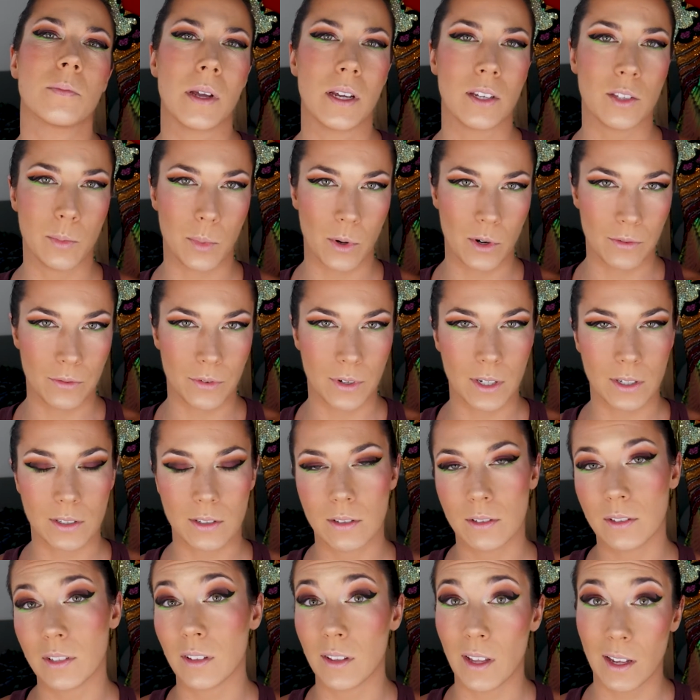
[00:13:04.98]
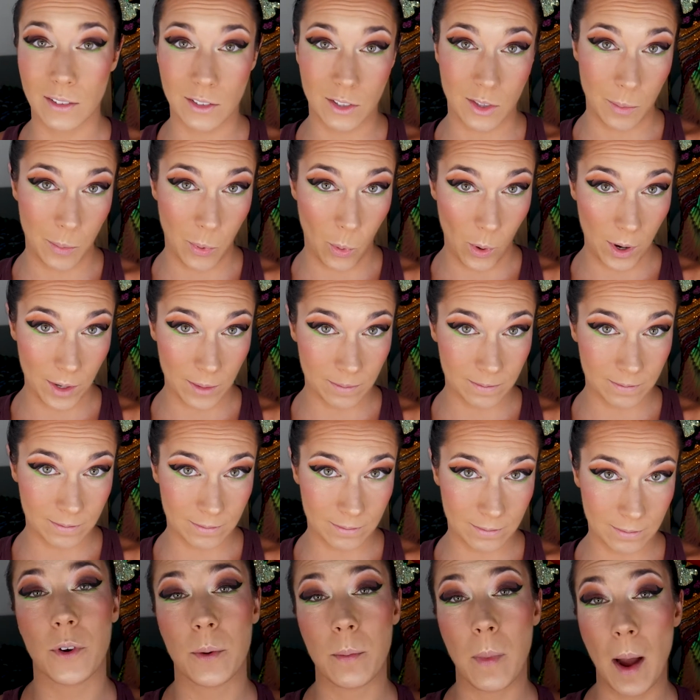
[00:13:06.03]
makes perfect, so that's the point.
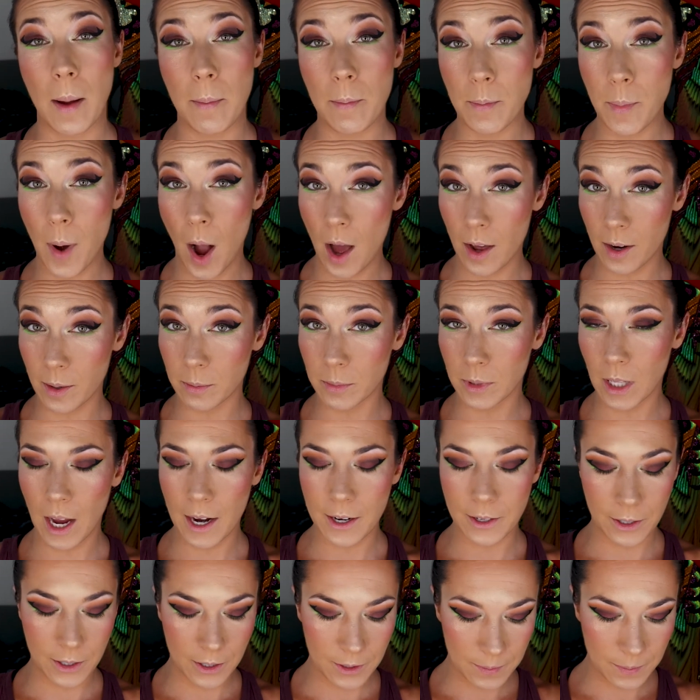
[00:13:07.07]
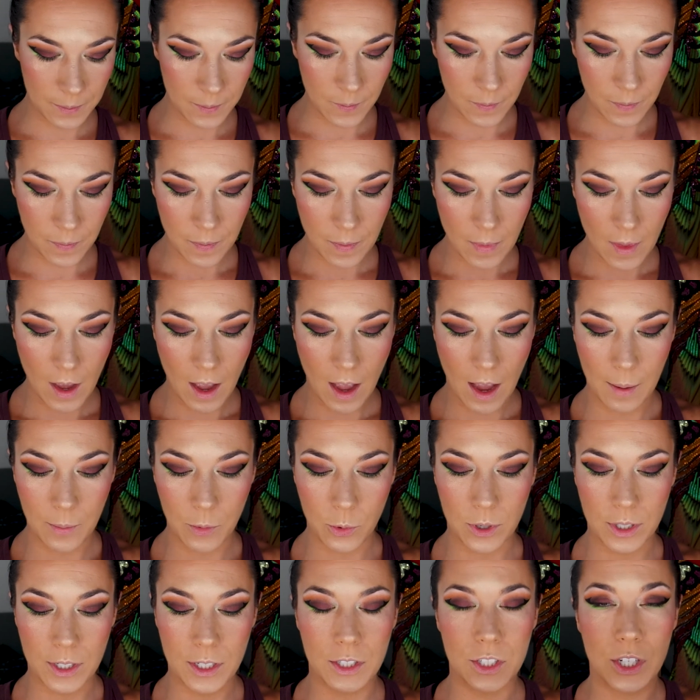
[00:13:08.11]
For my bottom liner, I'm
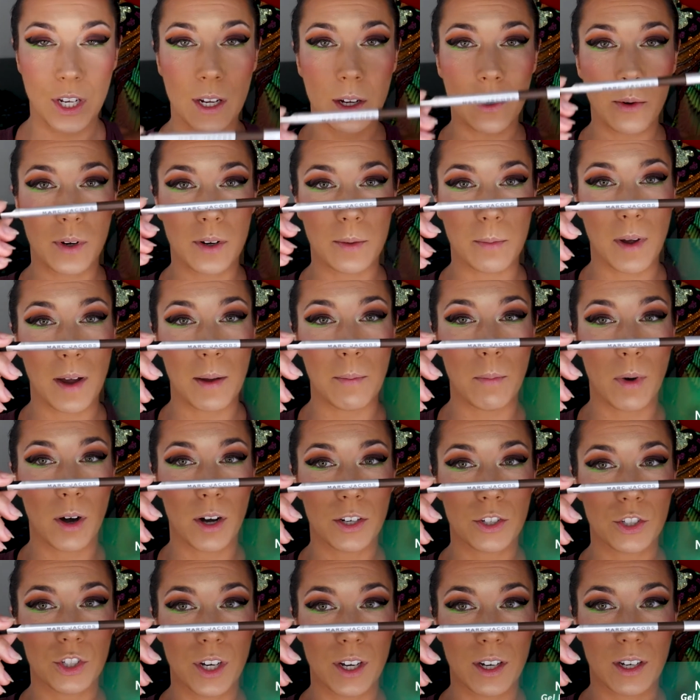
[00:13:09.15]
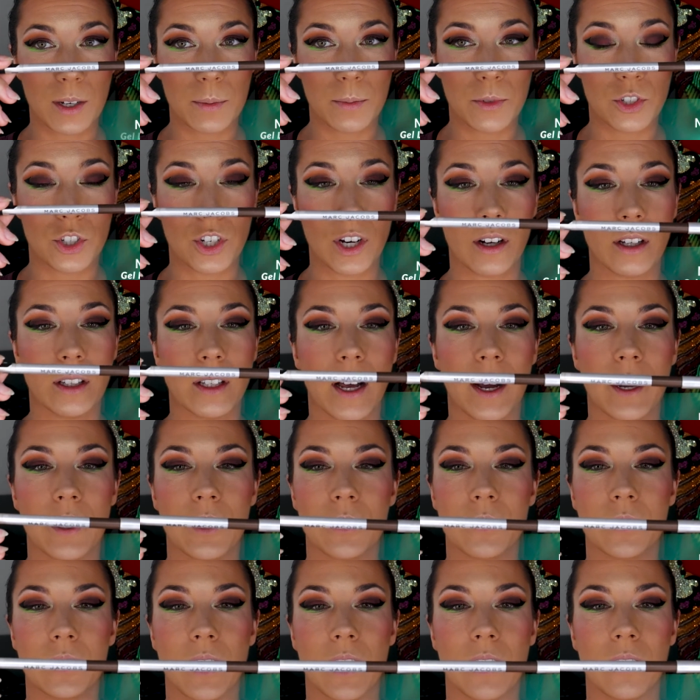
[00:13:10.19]
going to take one of my Marc Jacobs gel
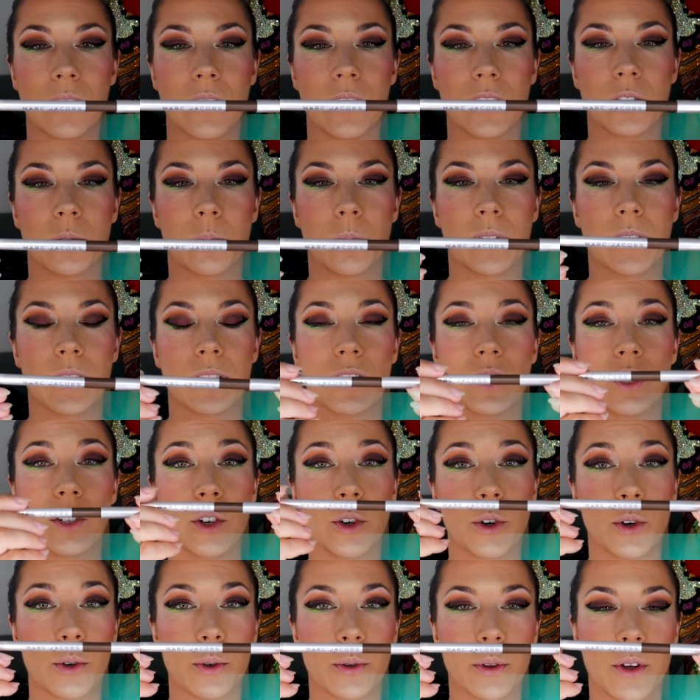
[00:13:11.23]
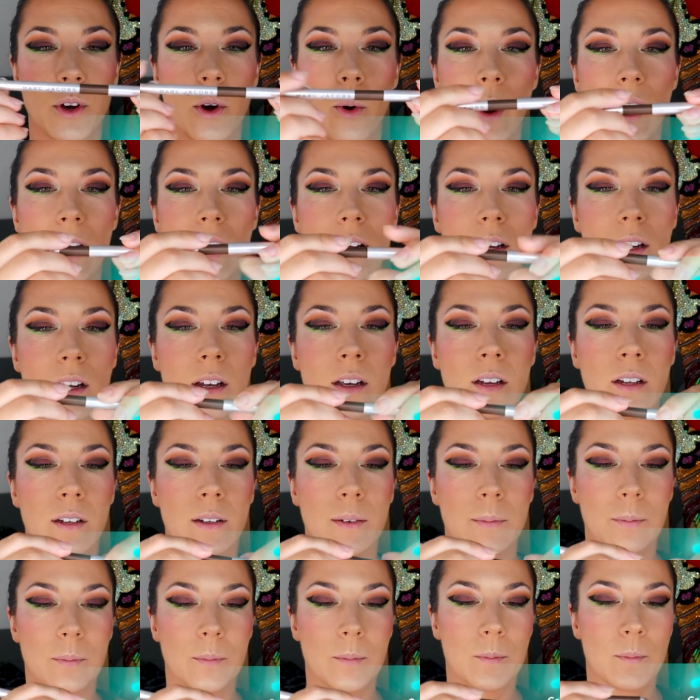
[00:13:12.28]
liners, and this one is in Earthquake.
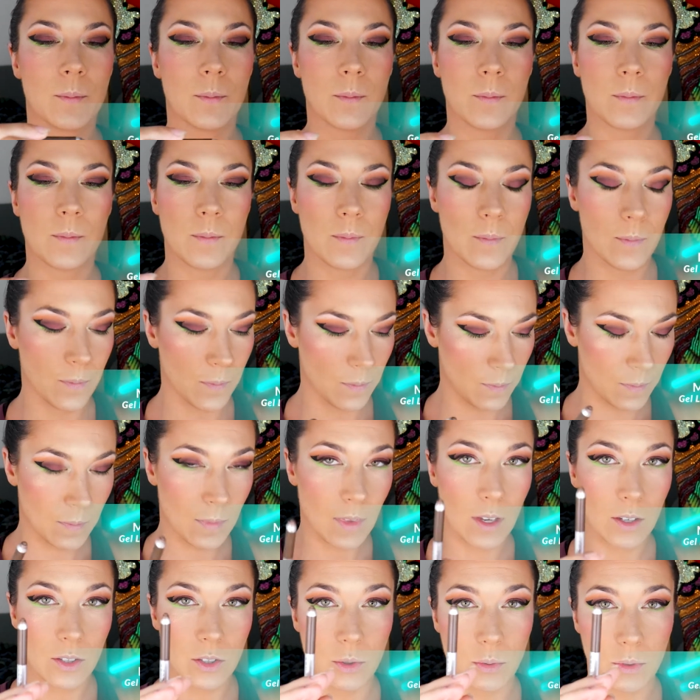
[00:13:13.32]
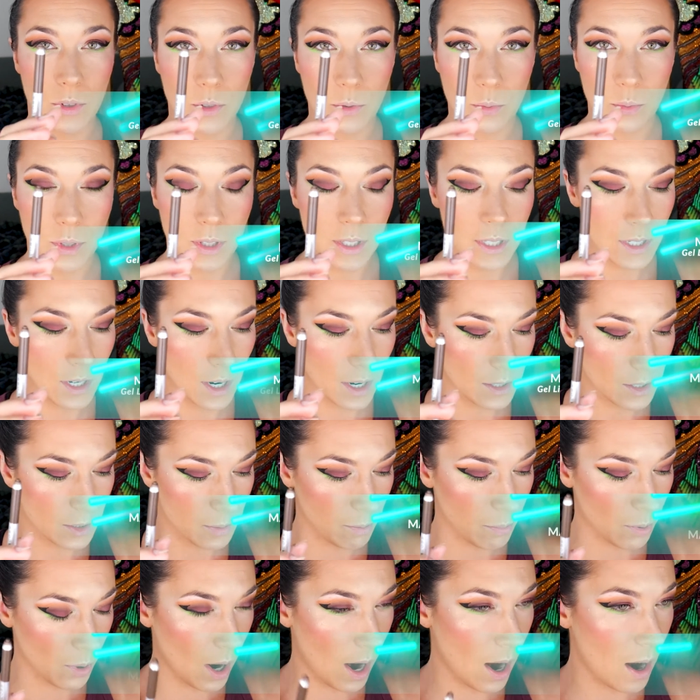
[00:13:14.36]
So it's a really nice
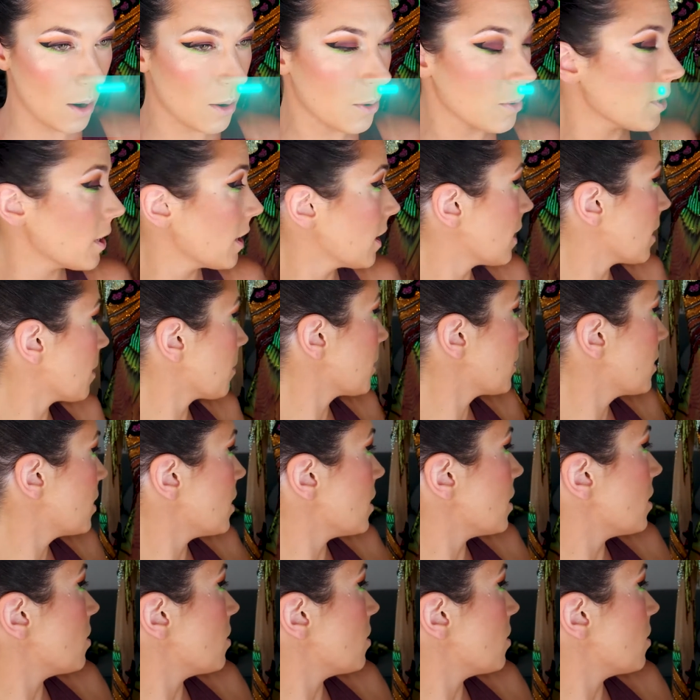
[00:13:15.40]
brown, and I'm going to